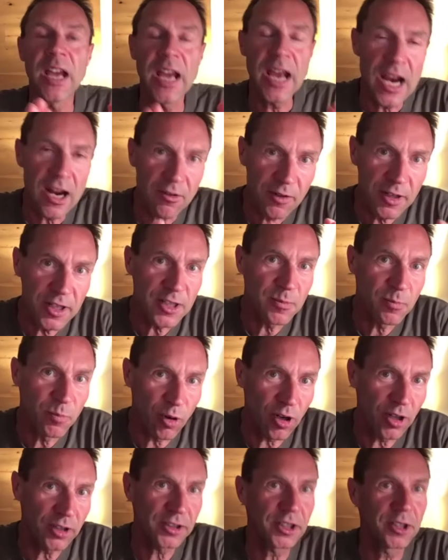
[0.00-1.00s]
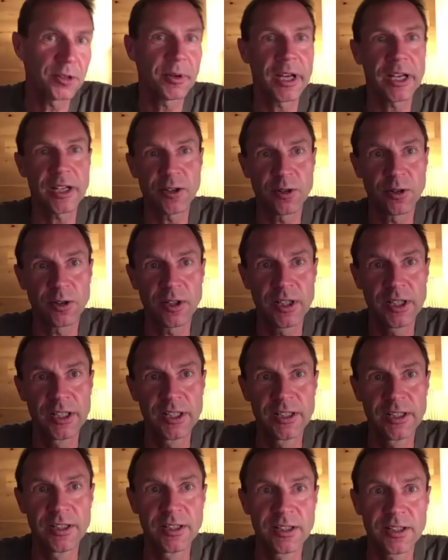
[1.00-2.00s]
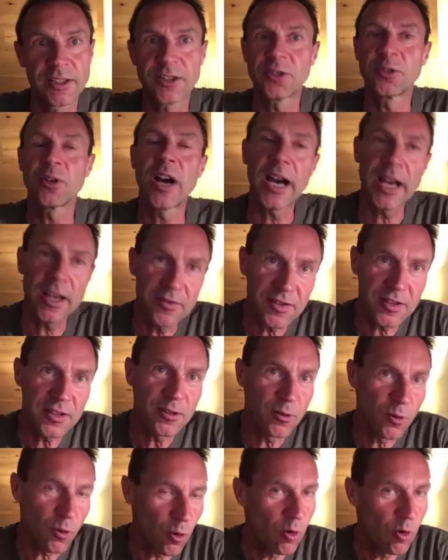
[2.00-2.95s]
every sport director drives